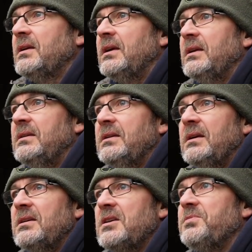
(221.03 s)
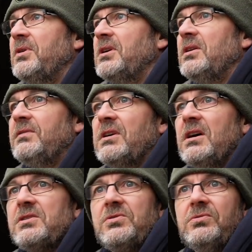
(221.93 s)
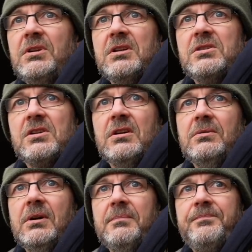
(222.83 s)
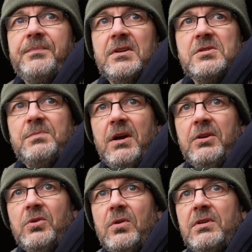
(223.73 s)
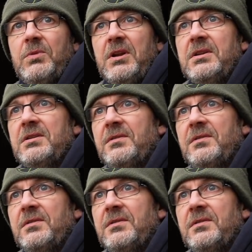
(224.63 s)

and yeah, it's pretty overcast already. So and it's blowing a northerly wind.